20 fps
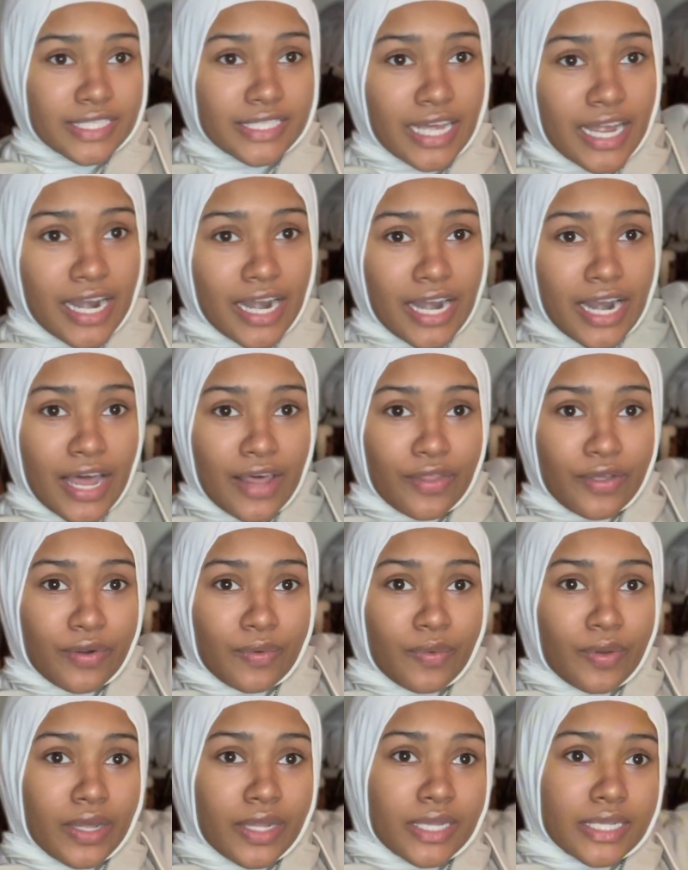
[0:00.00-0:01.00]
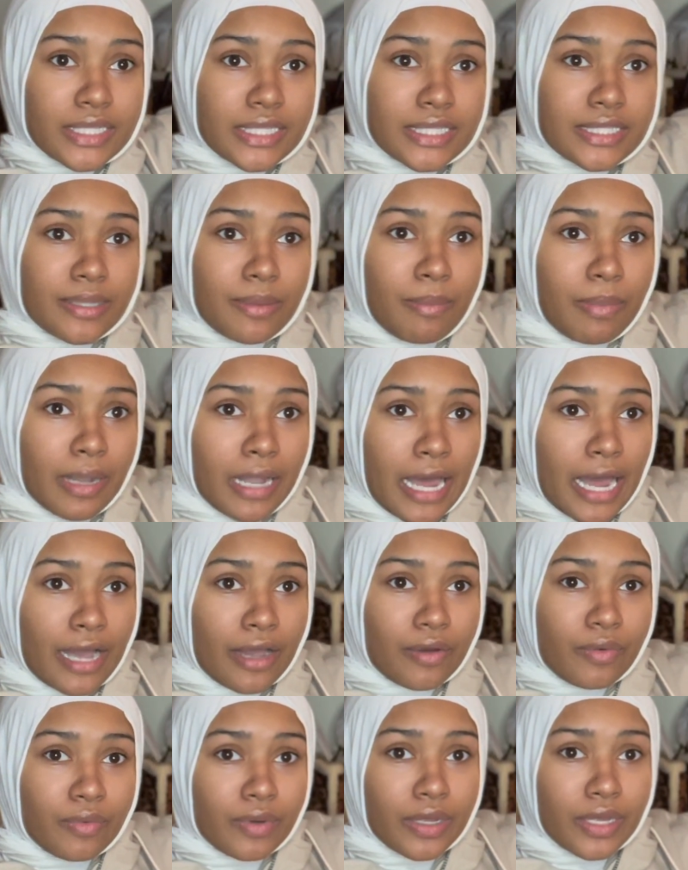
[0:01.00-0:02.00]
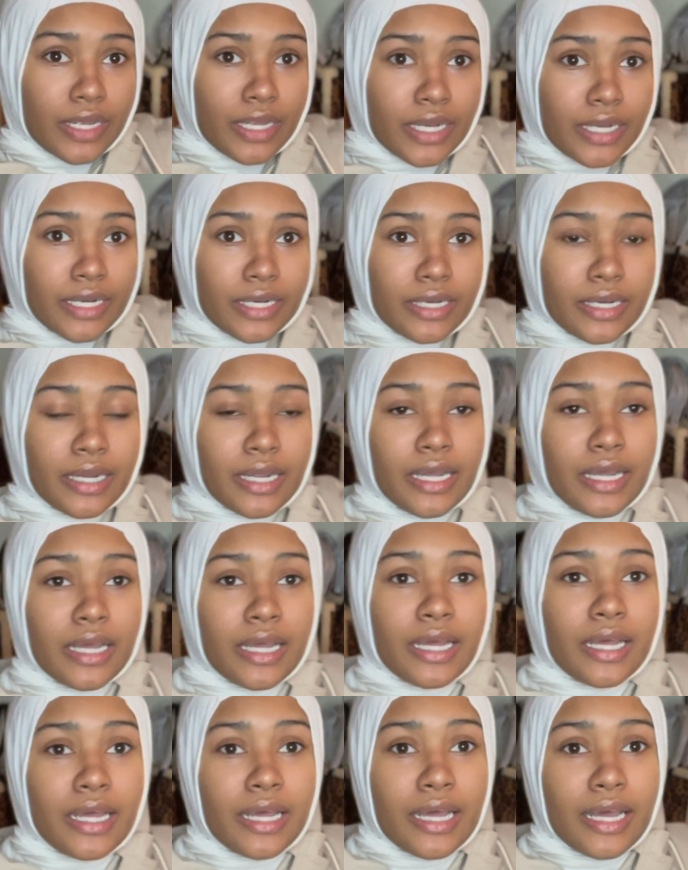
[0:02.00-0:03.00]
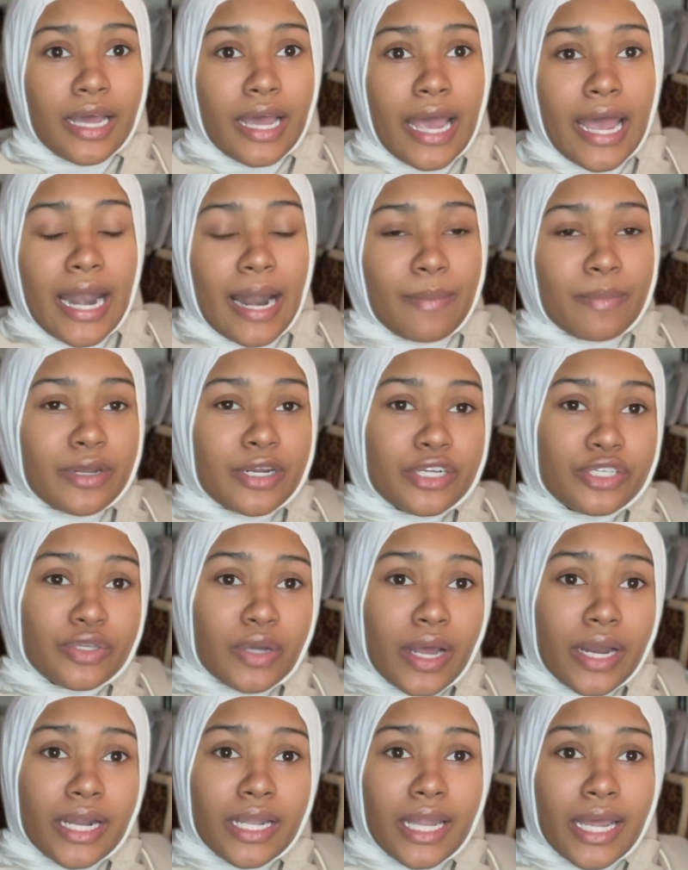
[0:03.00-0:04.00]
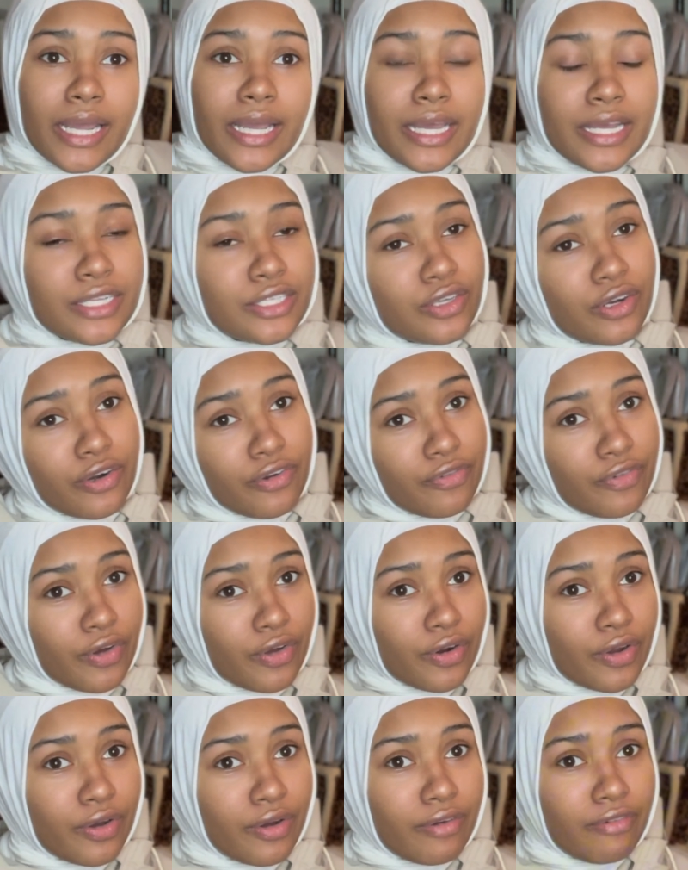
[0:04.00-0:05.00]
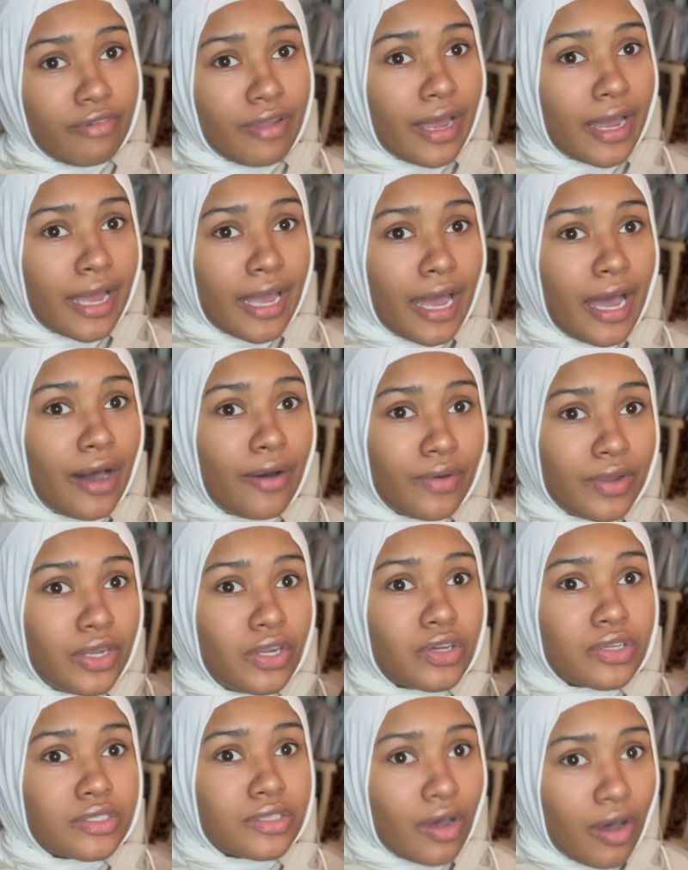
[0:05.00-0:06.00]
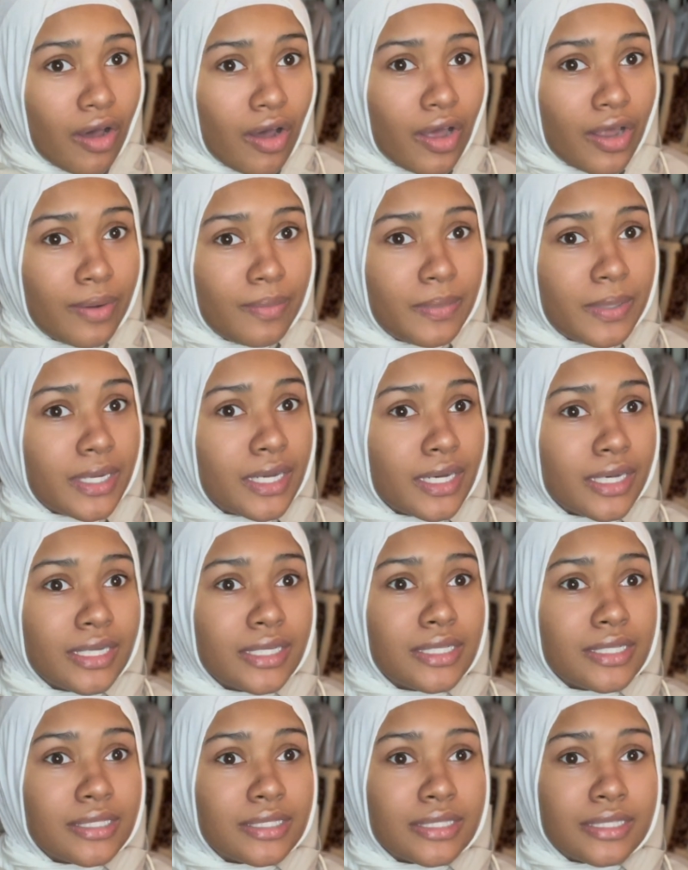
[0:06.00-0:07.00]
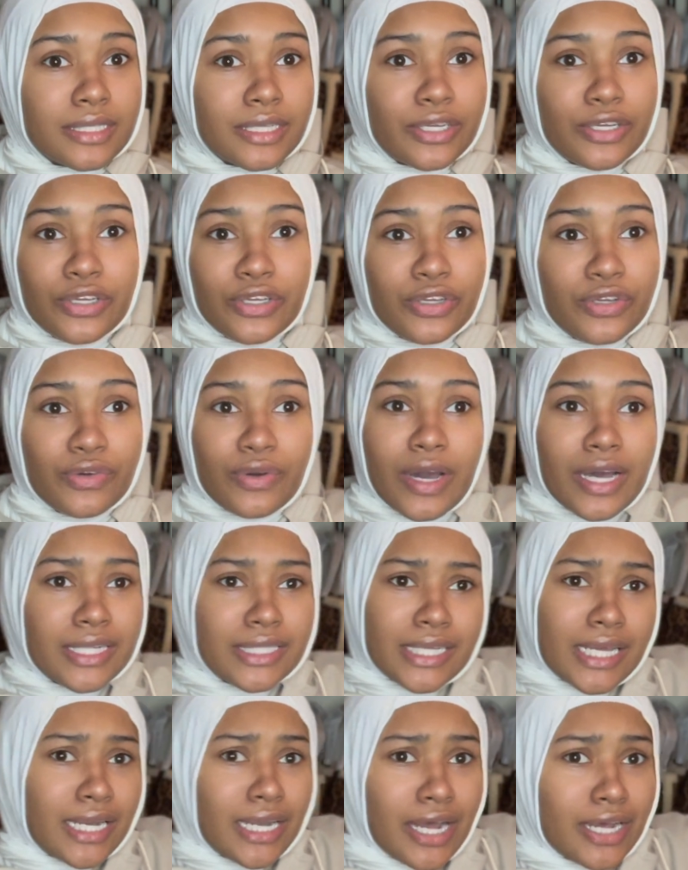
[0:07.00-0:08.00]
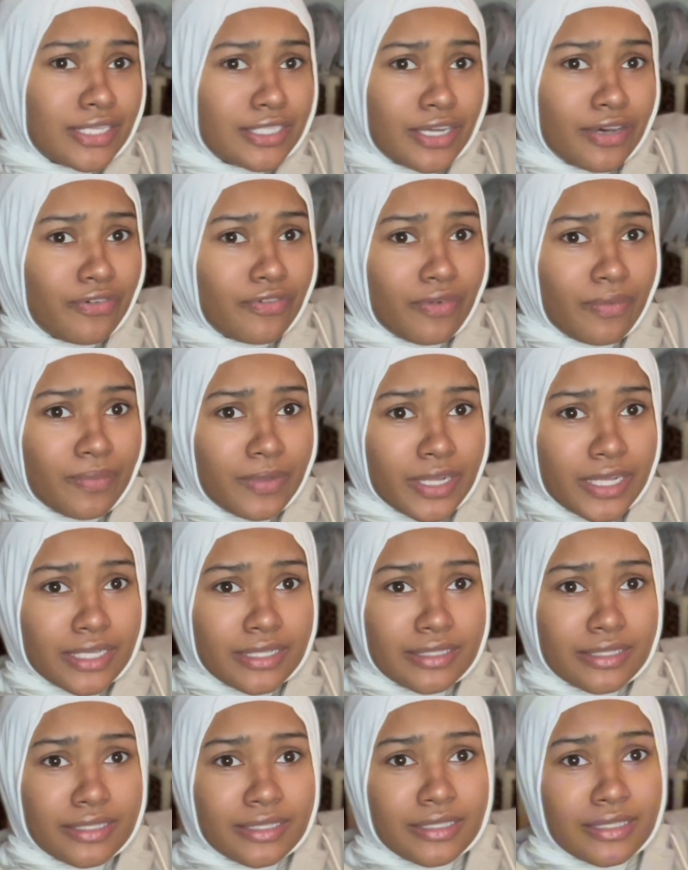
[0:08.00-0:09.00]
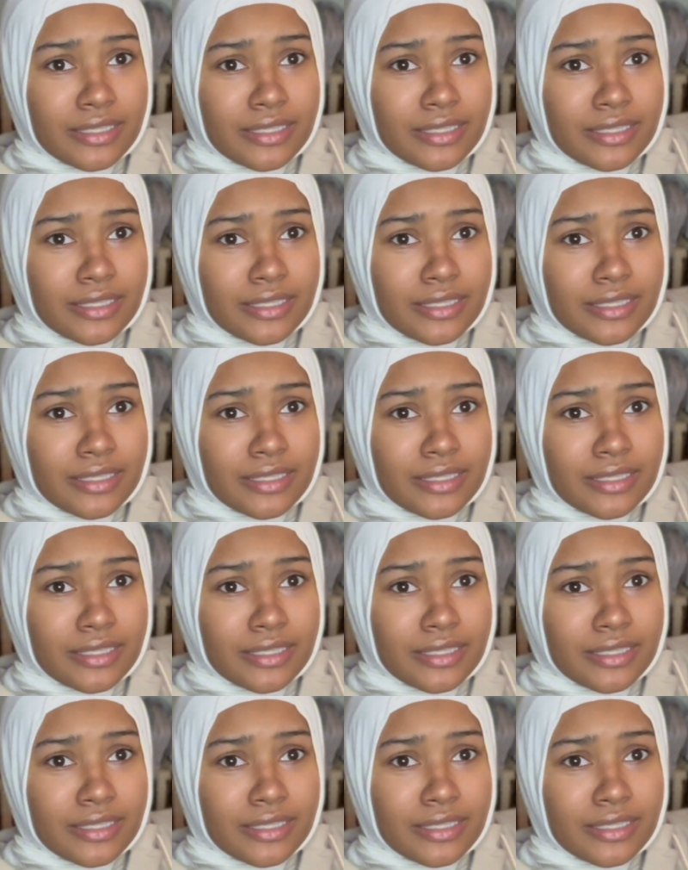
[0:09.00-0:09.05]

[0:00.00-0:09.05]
another one. This is a black one. And I'm gonna try to like insert a photo of like how it looks on because you guys cannot tell from this.